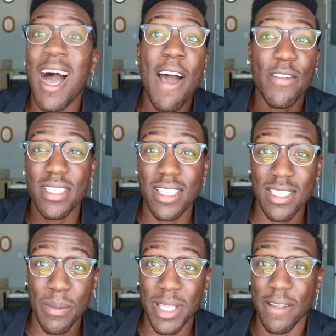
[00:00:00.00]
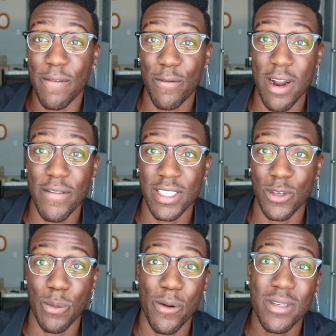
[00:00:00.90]
Obviously, this is going to be different for every
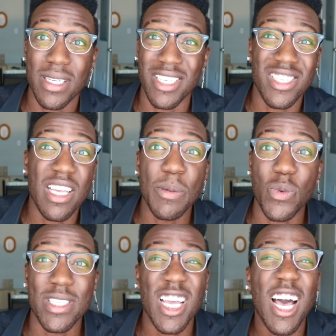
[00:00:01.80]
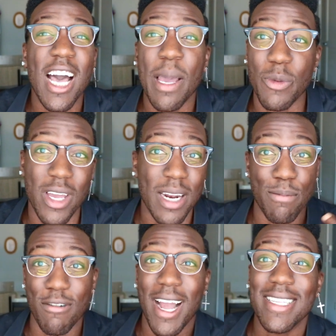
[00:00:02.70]
single person. It just comes with time. You got to
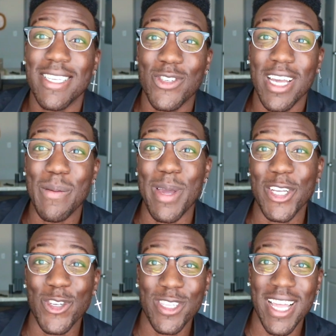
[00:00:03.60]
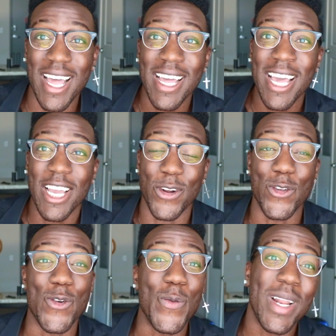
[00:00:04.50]
practice. You got to make sure that
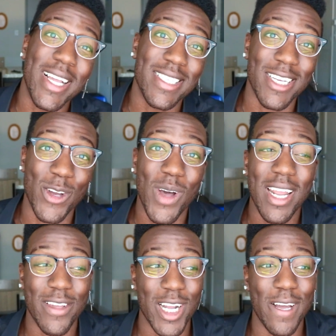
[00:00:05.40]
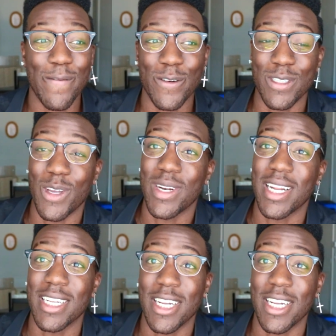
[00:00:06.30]
you're willing to go out of your comfort zone and